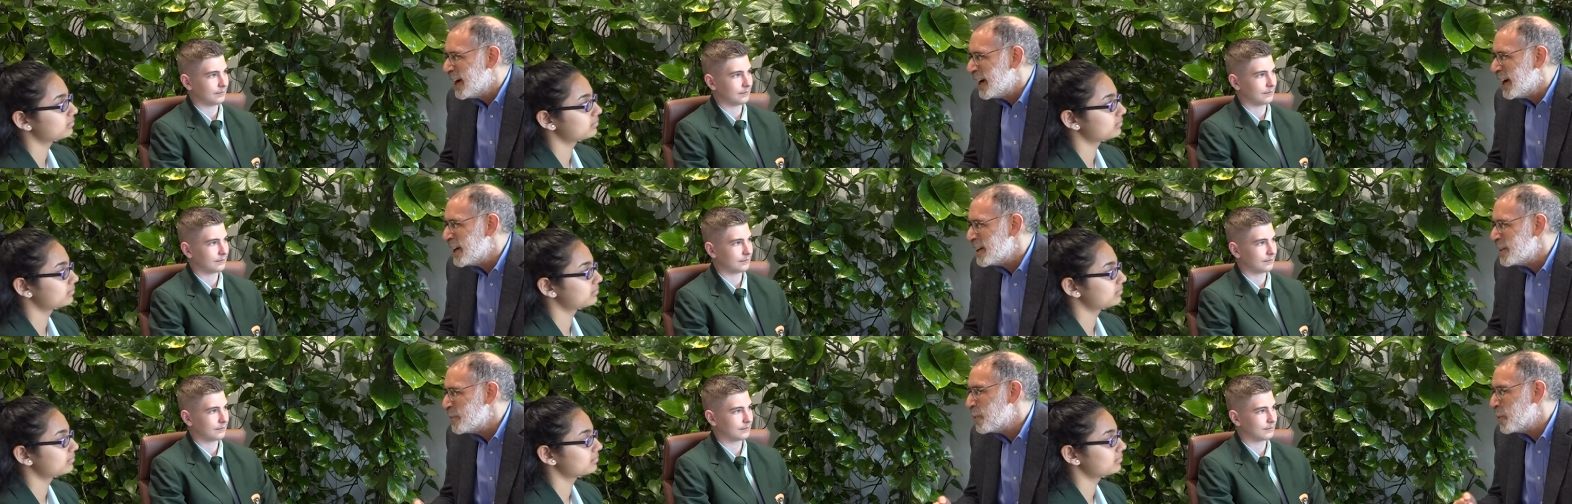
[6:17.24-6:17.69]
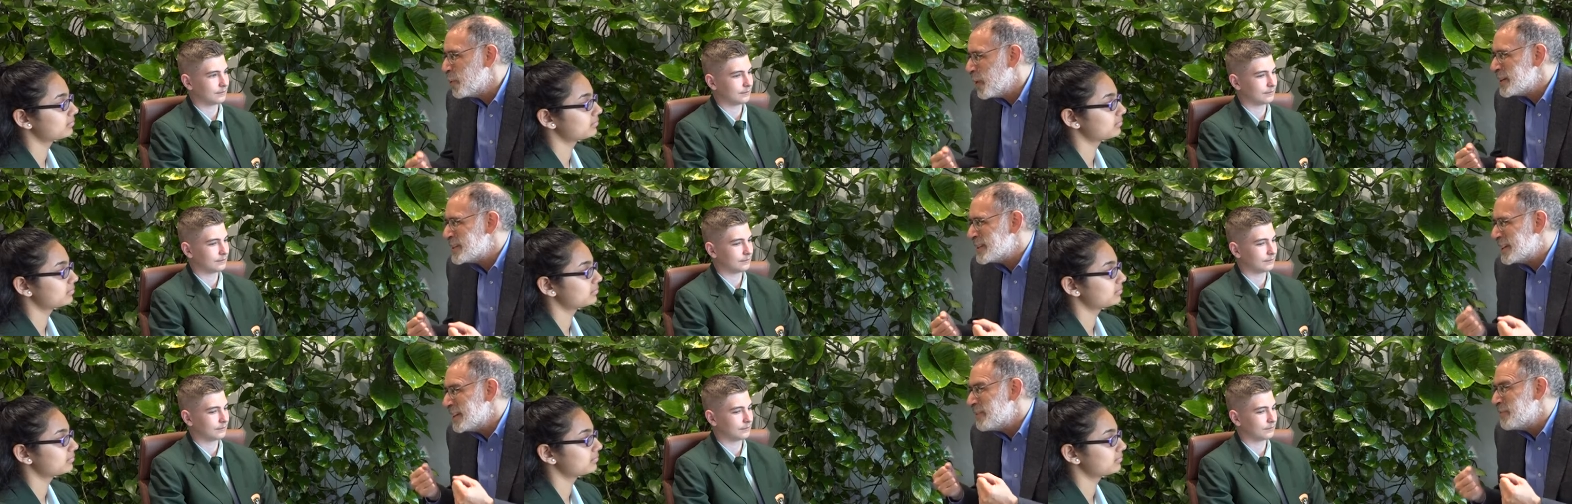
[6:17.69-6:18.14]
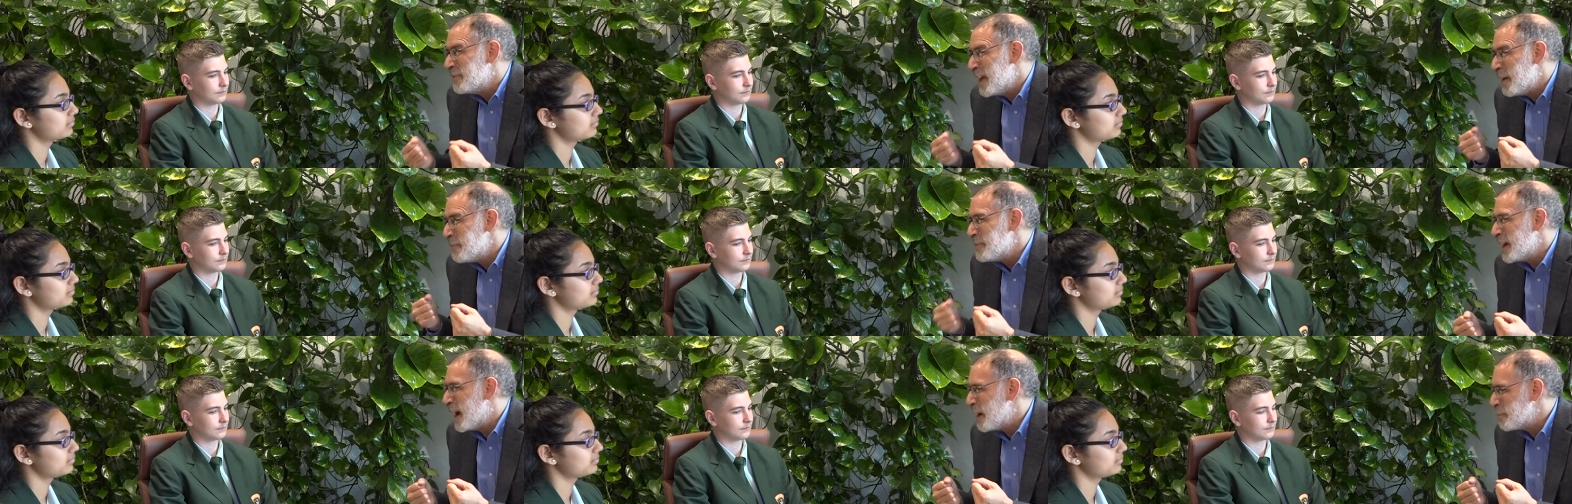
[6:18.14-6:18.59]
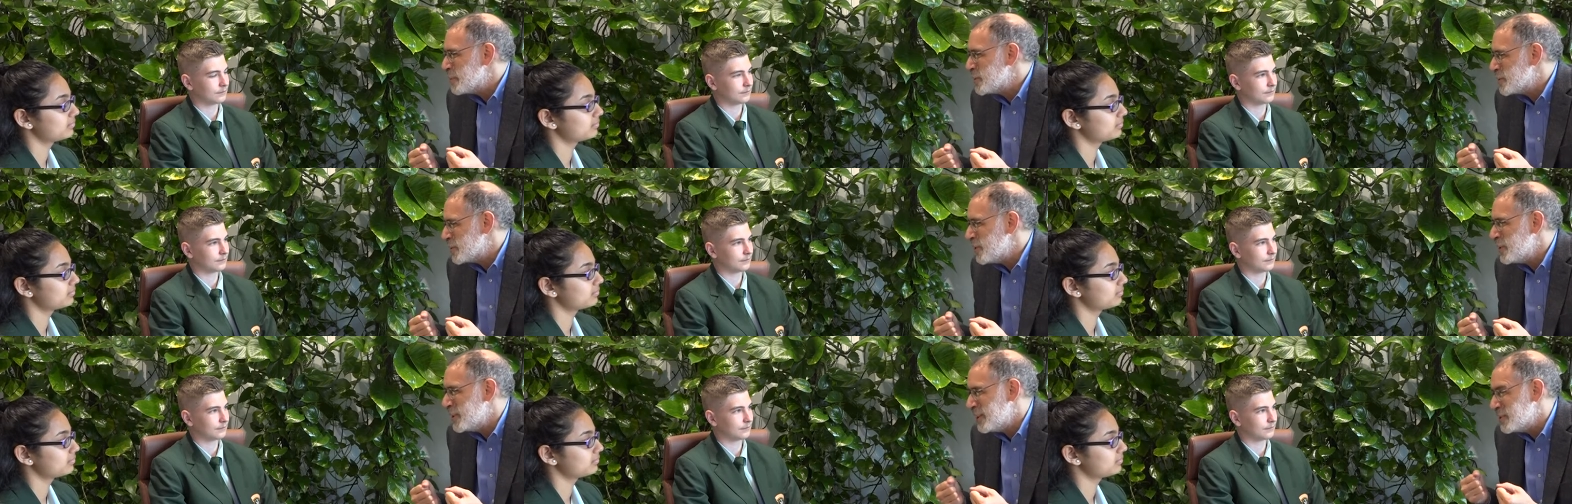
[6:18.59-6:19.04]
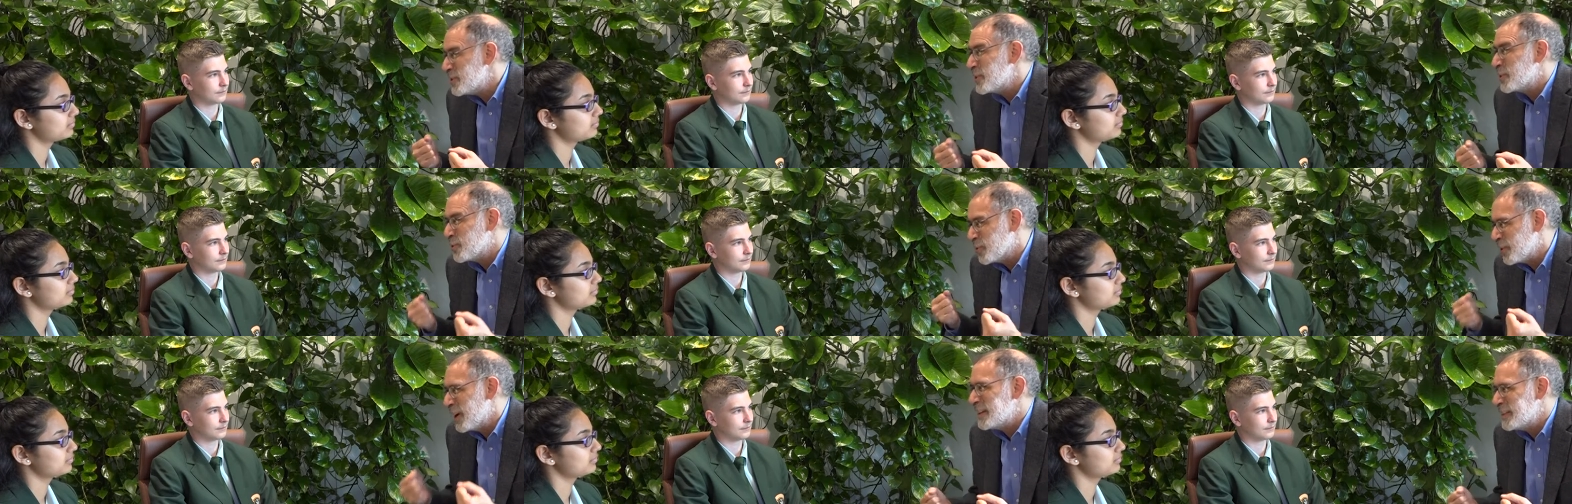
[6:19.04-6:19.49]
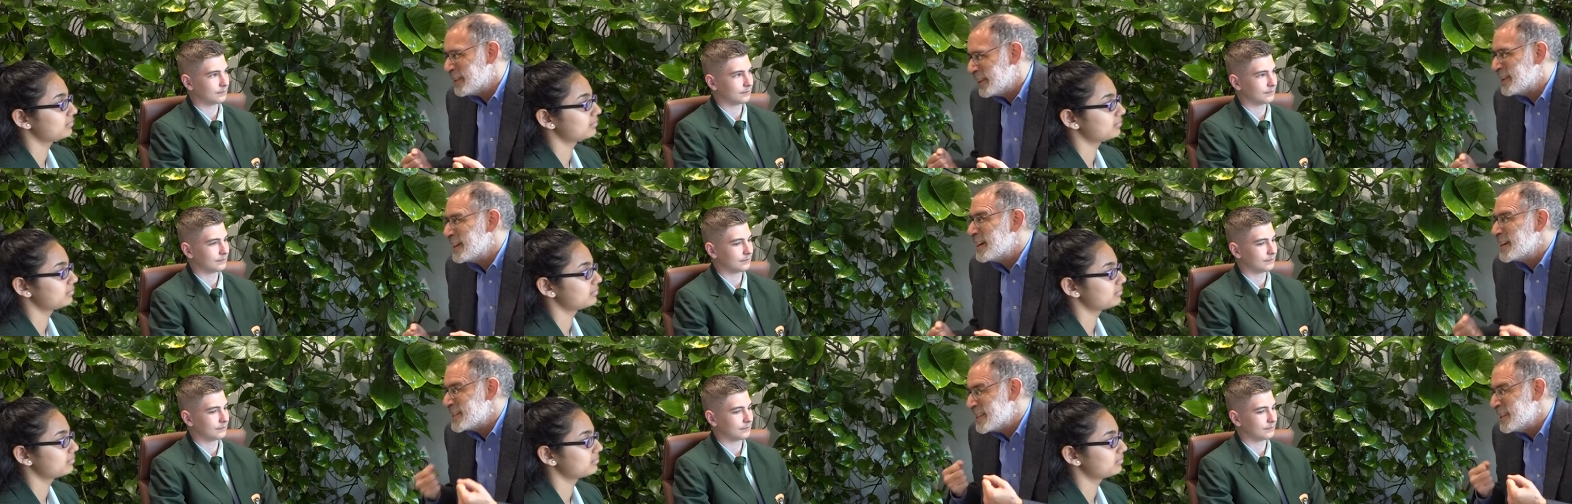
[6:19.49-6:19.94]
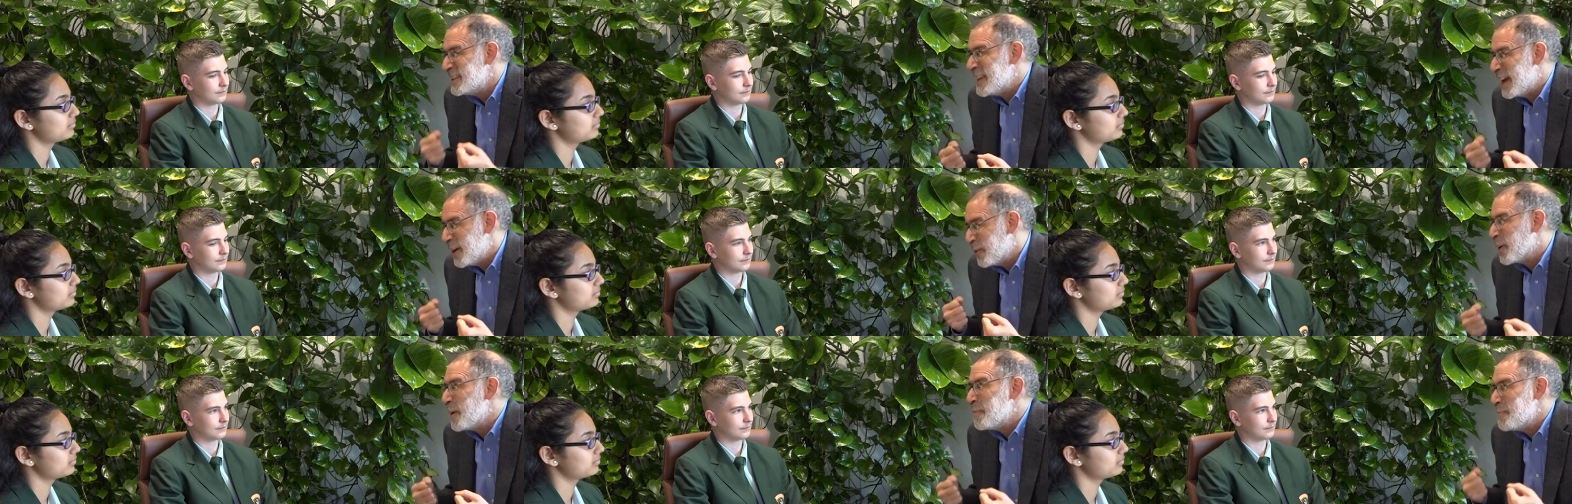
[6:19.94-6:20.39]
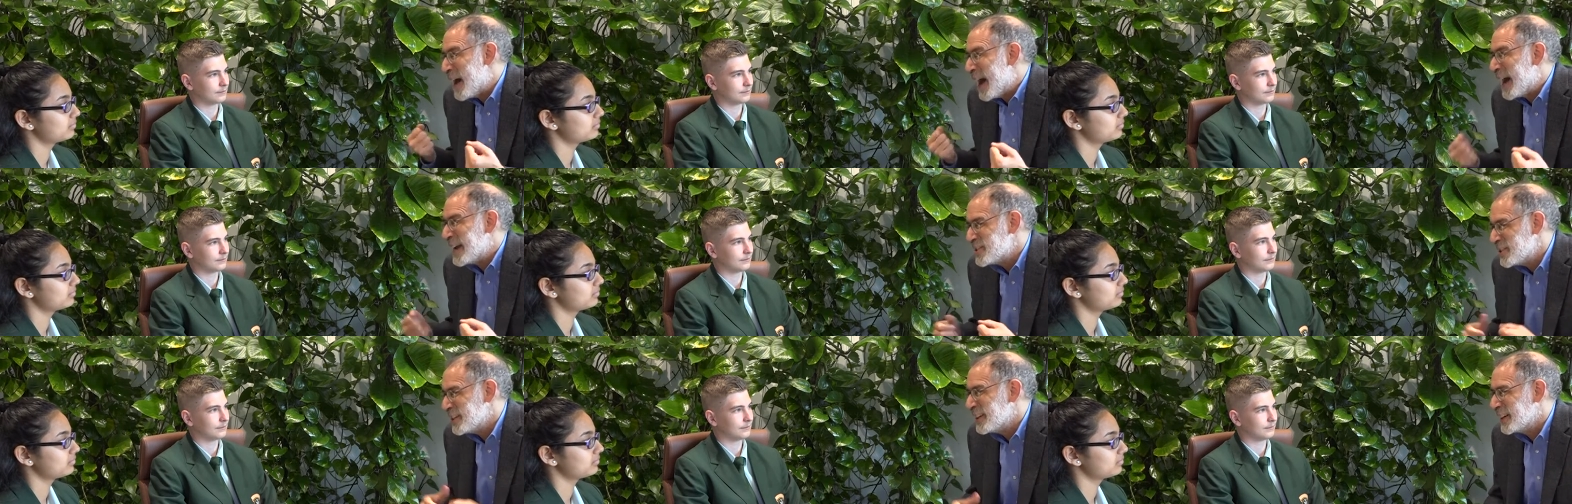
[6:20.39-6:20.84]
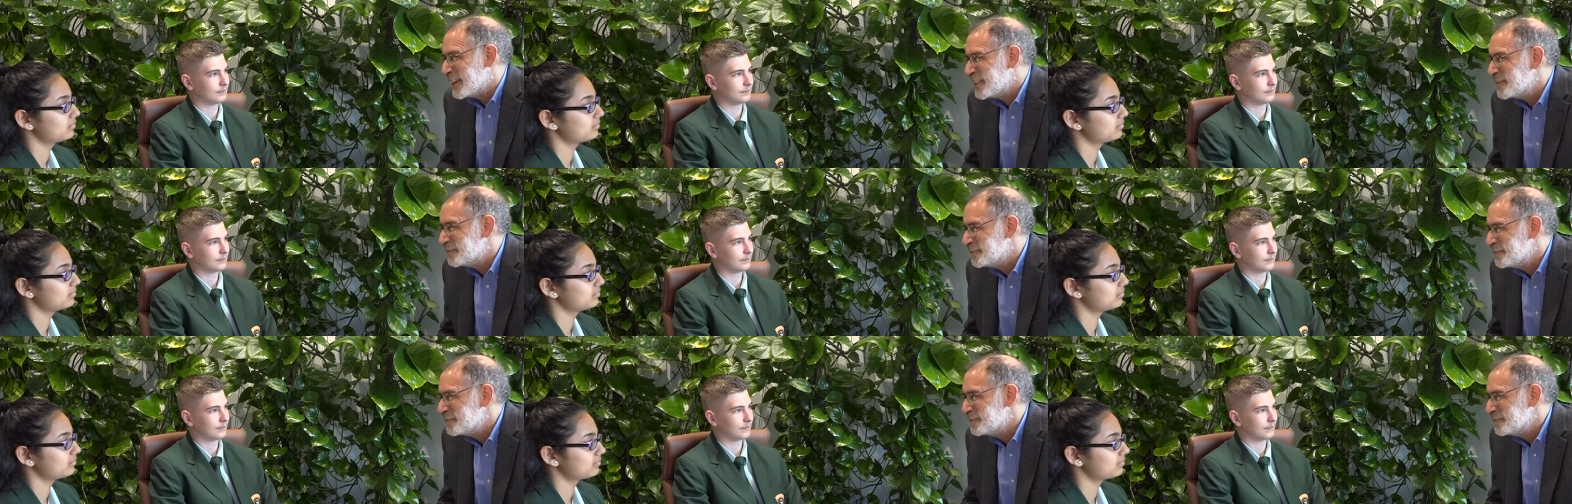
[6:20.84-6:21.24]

Speaker 1: uh, we want to give them the opportunity to create the things that they were imagining.